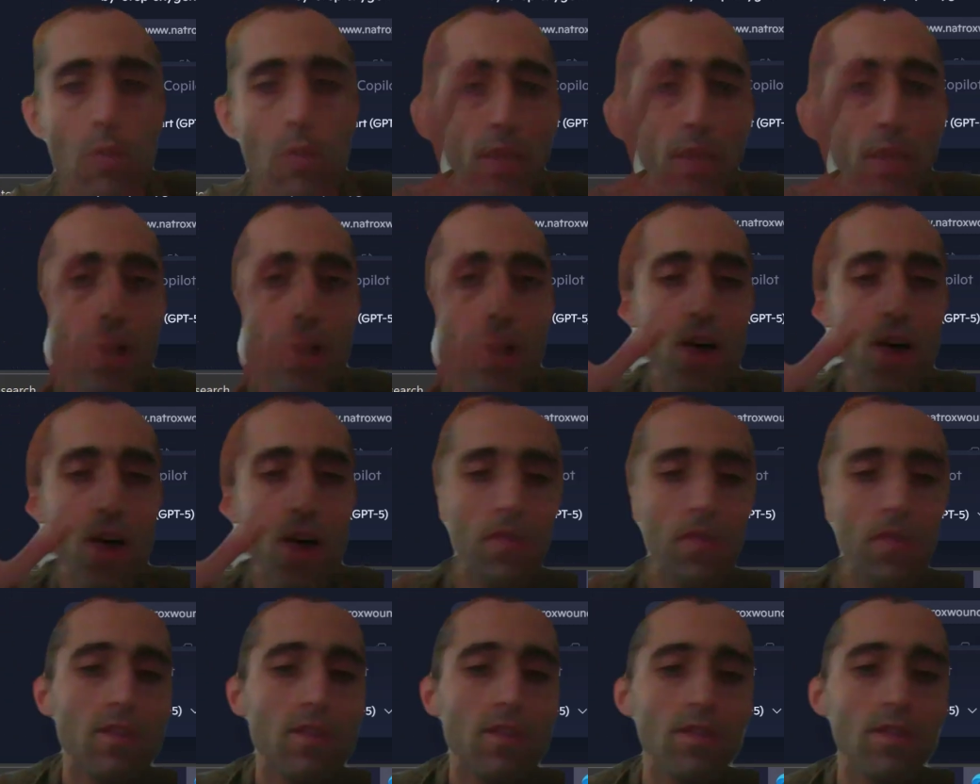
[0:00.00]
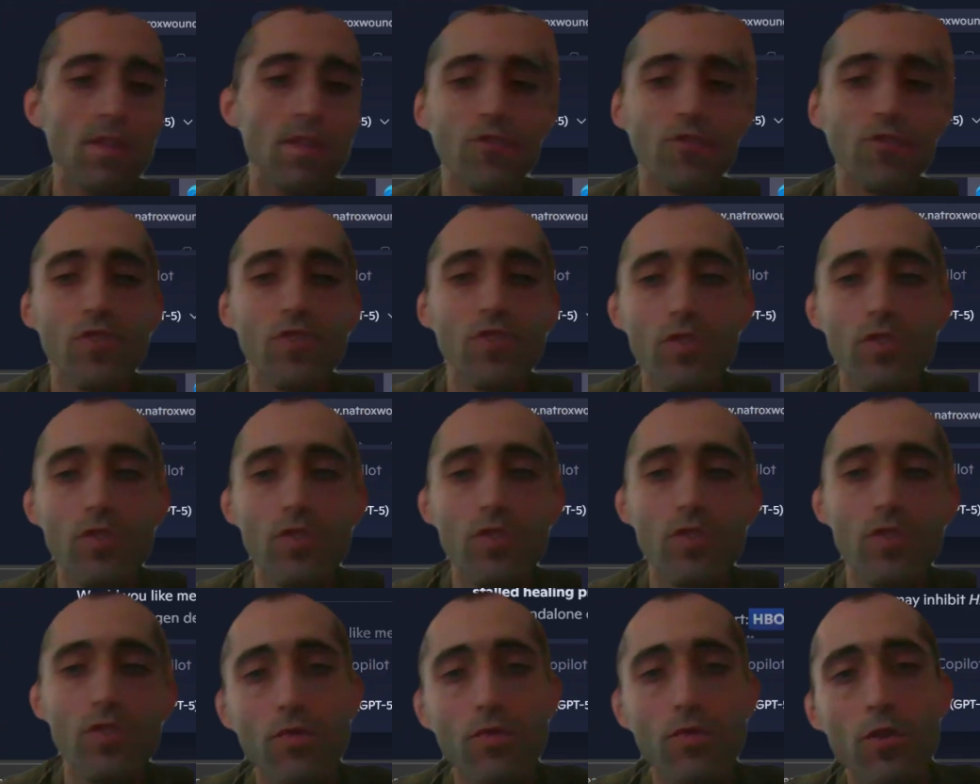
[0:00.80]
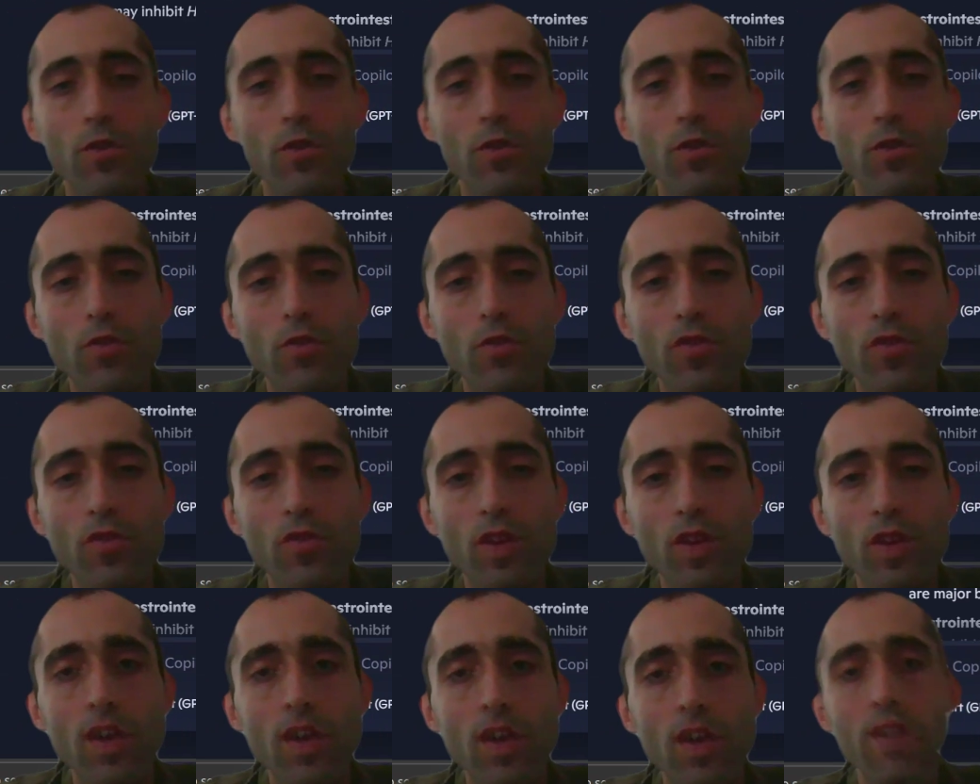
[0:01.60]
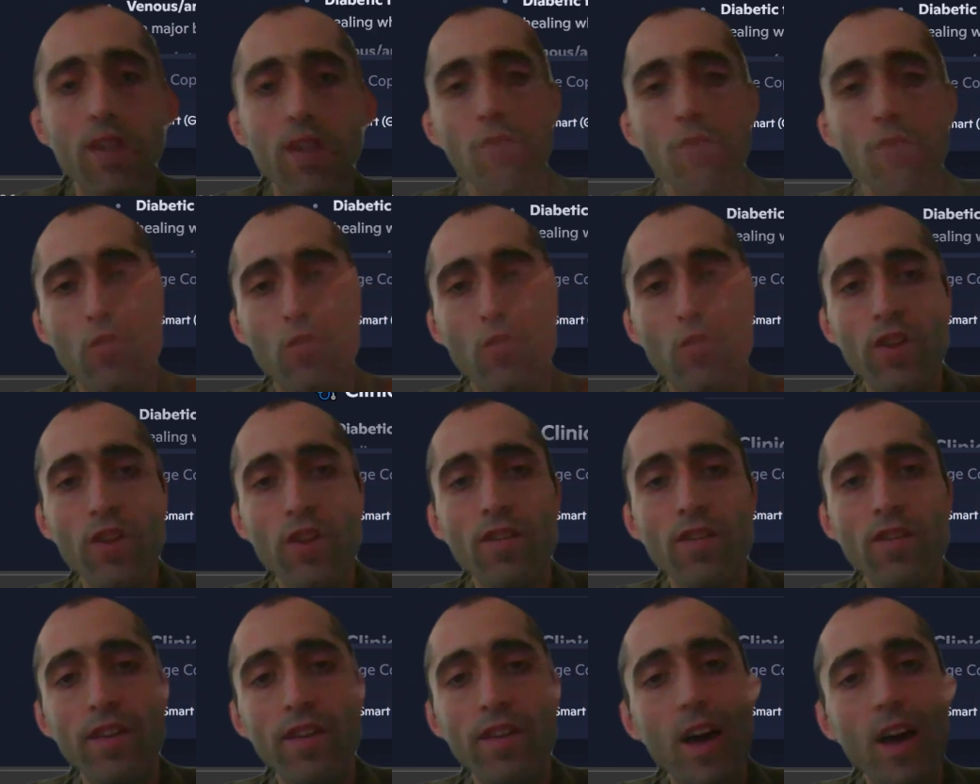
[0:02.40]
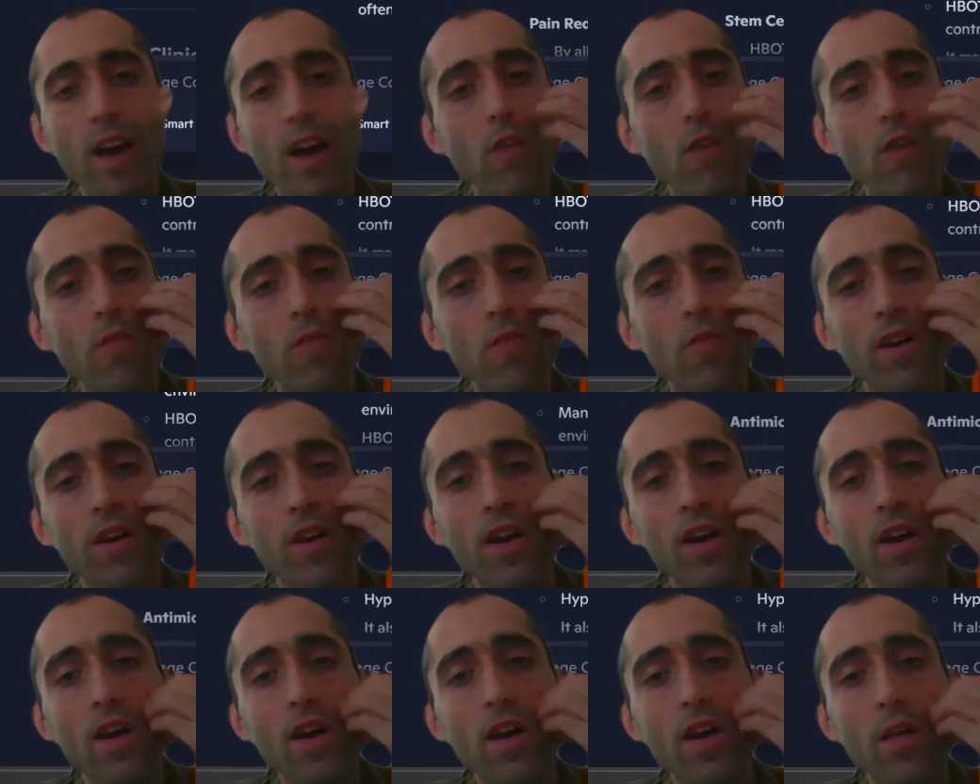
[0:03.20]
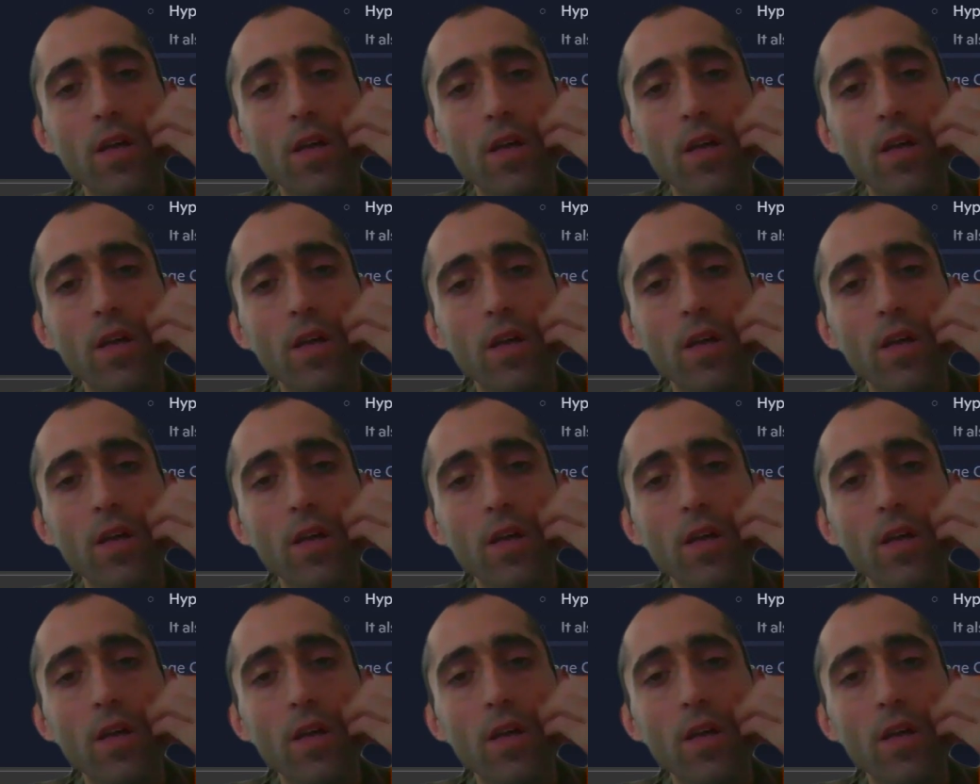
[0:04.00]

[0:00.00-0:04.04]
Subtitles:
Okay, this is just for you to see it written down by,